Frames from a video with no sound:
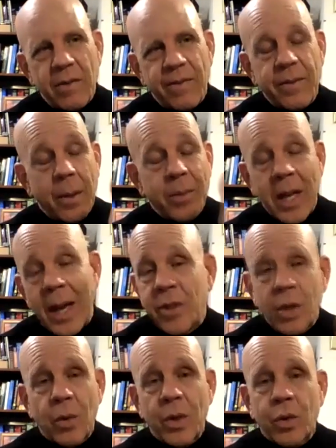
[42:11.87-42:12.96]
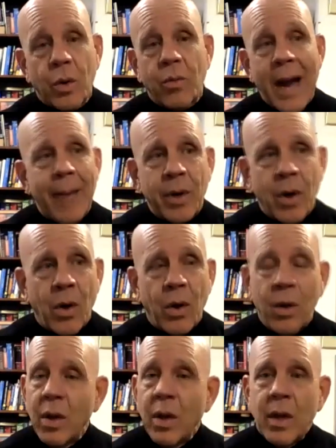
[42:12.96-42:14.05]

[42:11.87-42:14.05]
Sometimes you go into a rabbit hole,